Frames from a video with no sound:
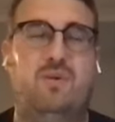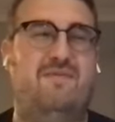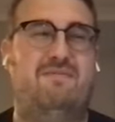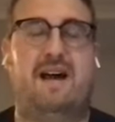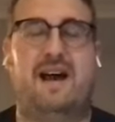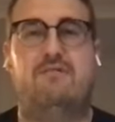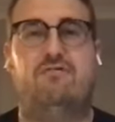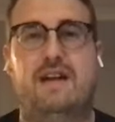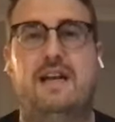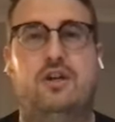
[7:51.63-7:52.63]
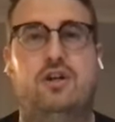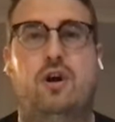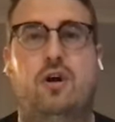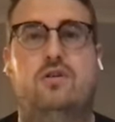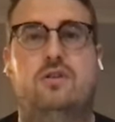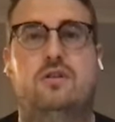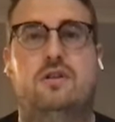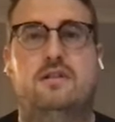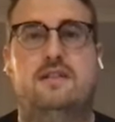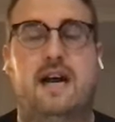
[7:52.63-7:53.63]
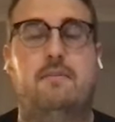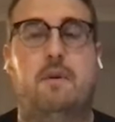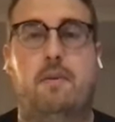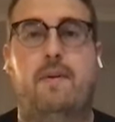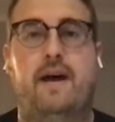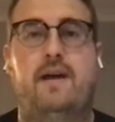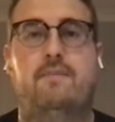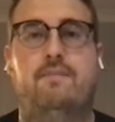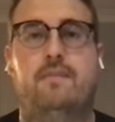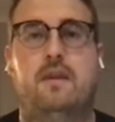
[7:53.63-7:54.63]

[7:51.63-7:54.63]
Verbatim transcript: we've had a really short time to prepare.